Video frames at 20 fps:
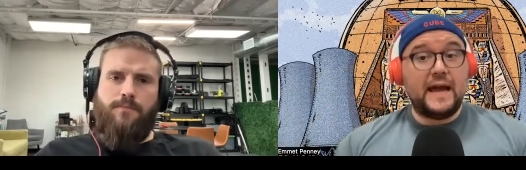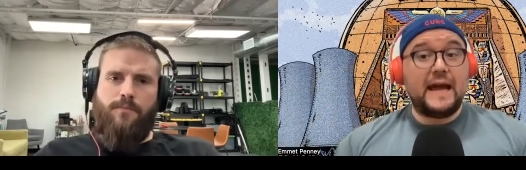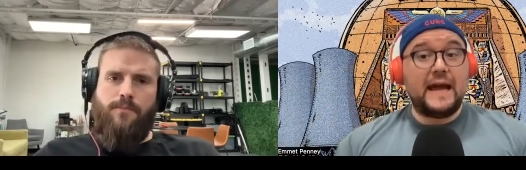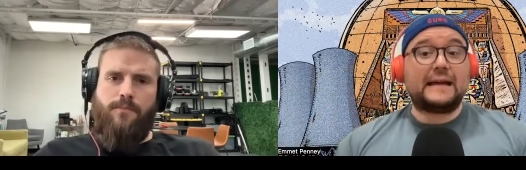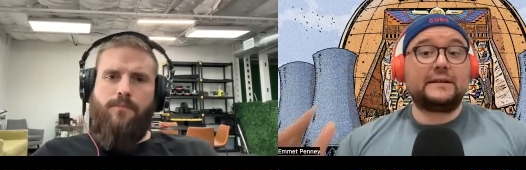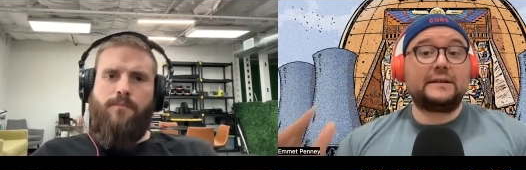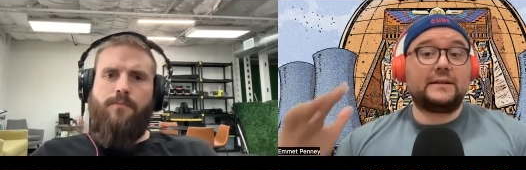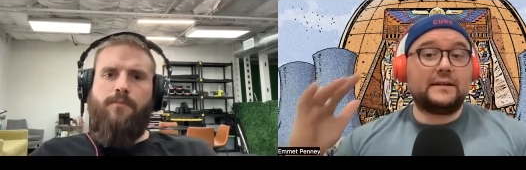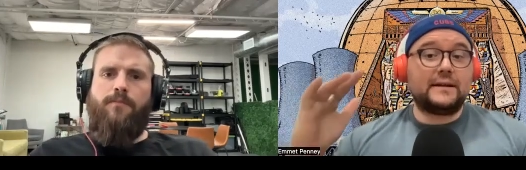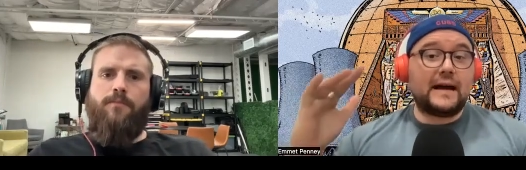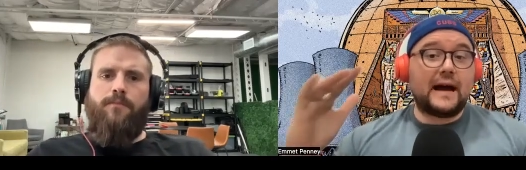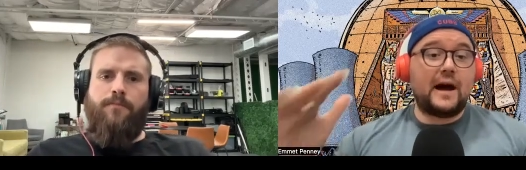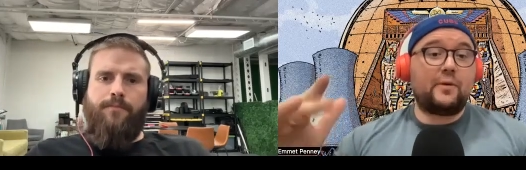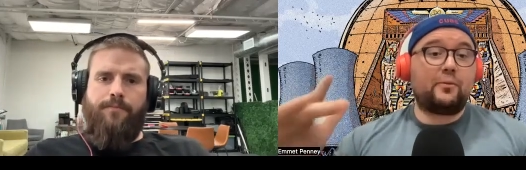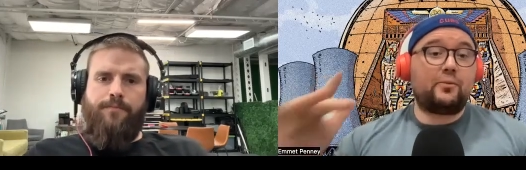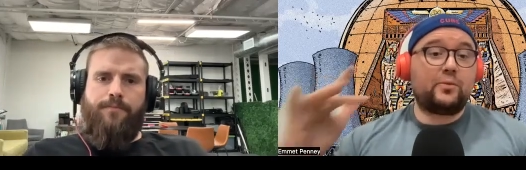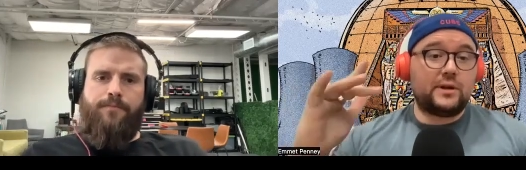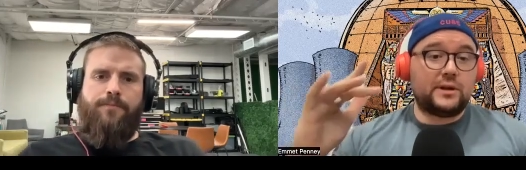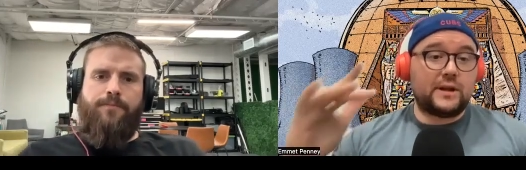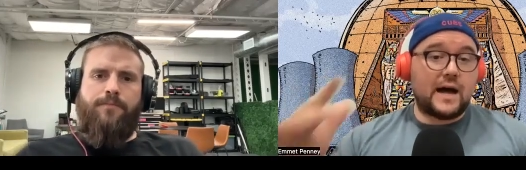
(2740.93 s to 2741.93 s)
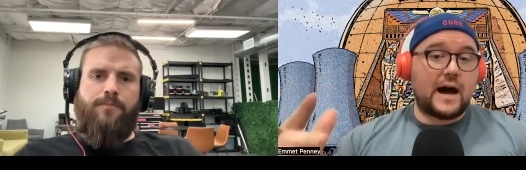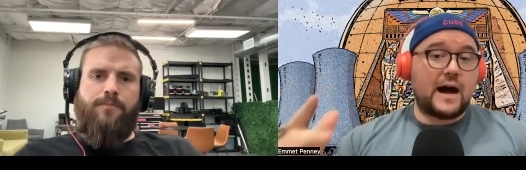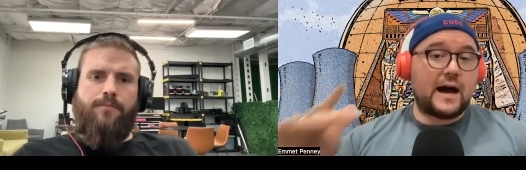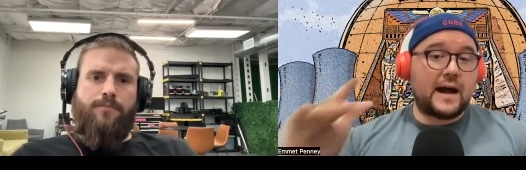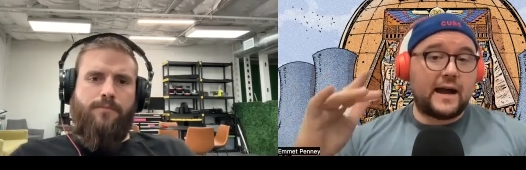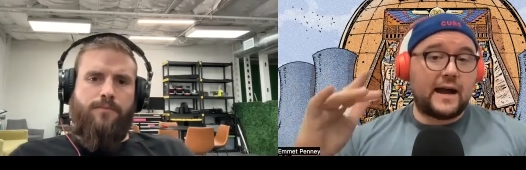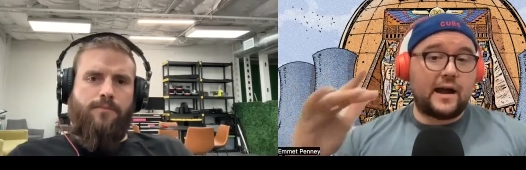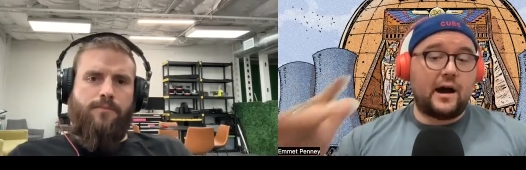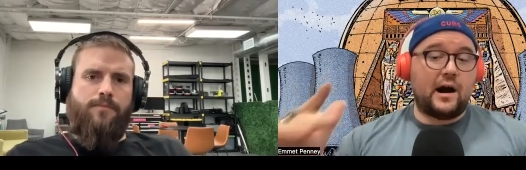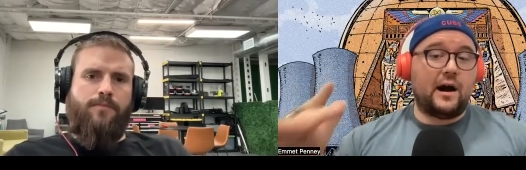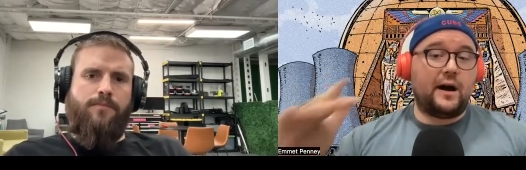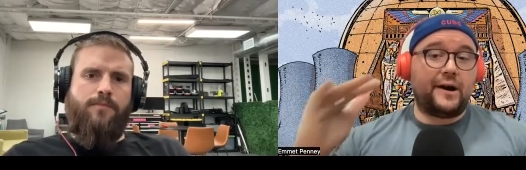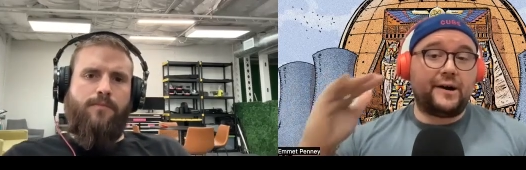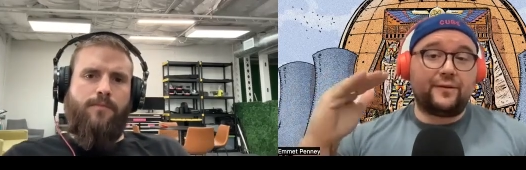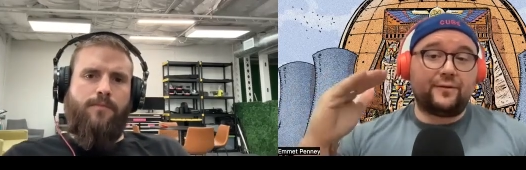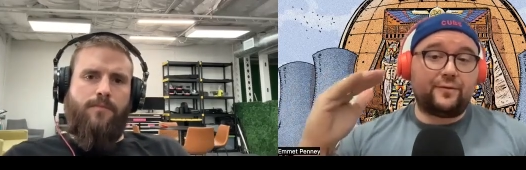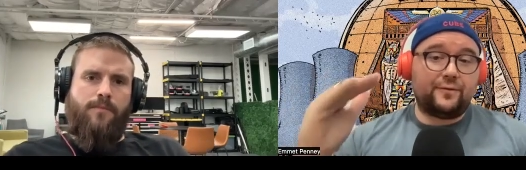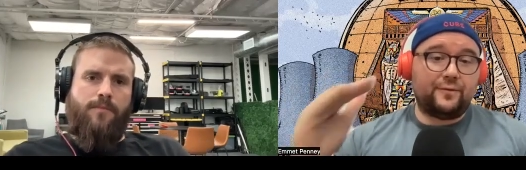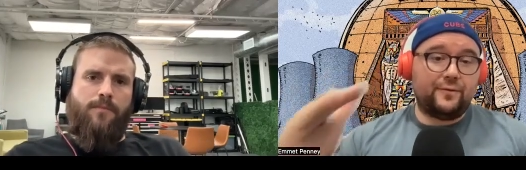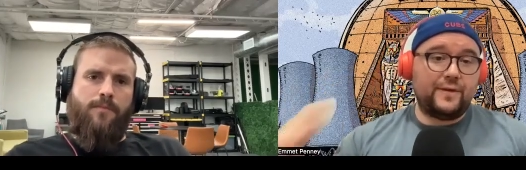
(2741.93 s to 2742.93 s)
Speaker 1: and to not rely on
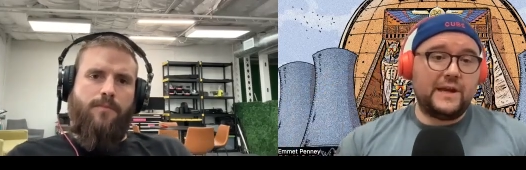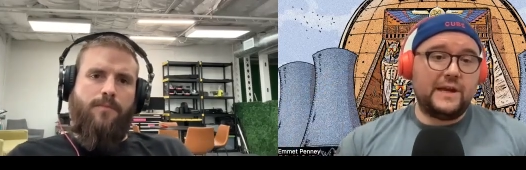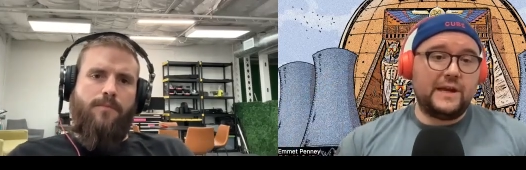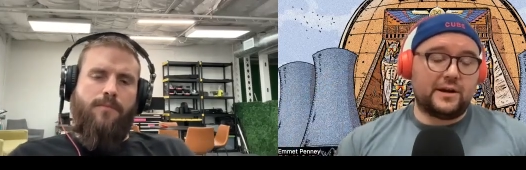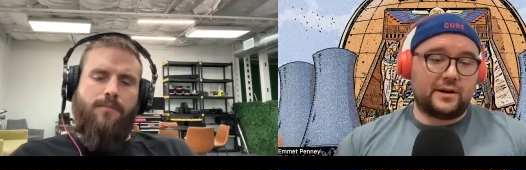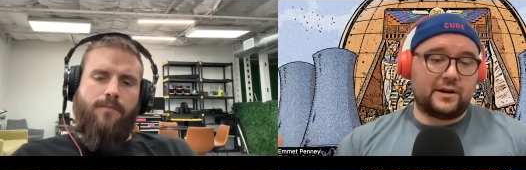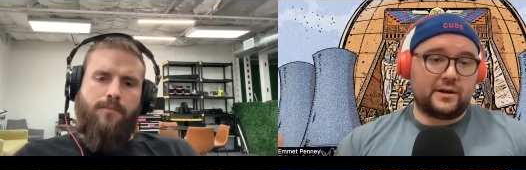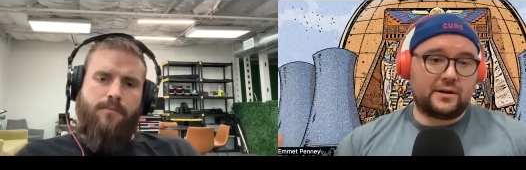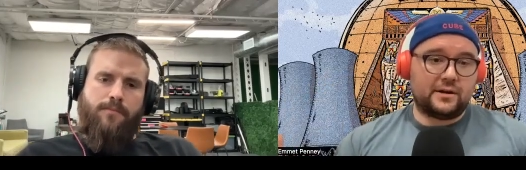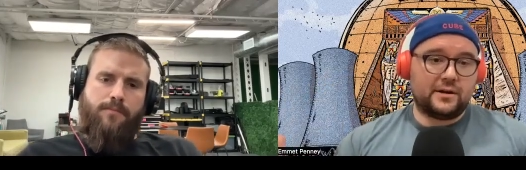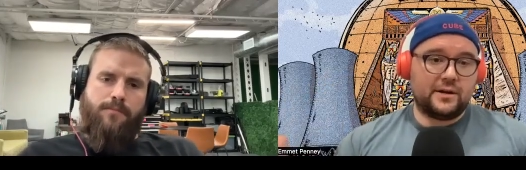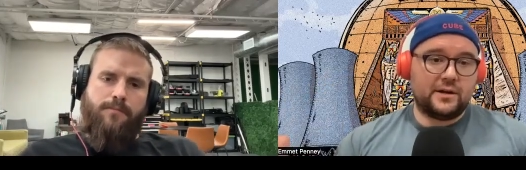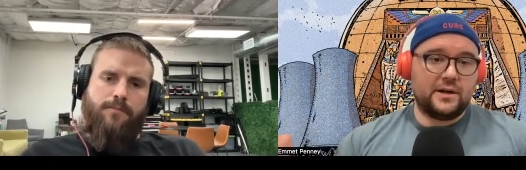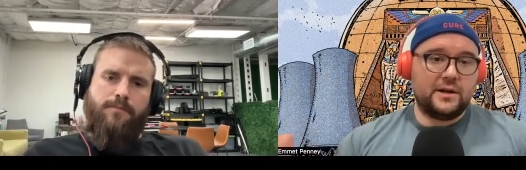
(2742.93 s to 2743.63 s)
fear